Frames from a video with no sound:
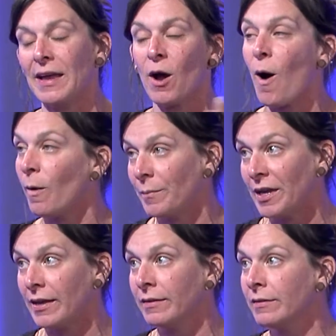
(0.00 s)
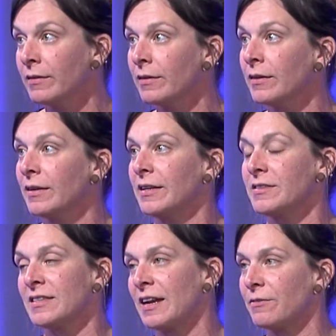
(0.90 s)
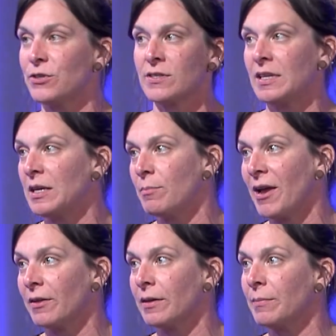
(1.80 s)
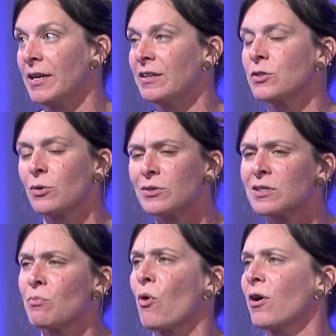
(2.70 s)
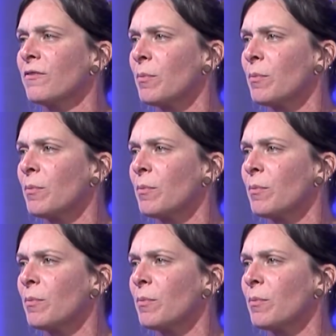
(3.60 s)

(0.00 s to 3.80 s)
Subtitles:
call me instead of just emailing me. So it's more of a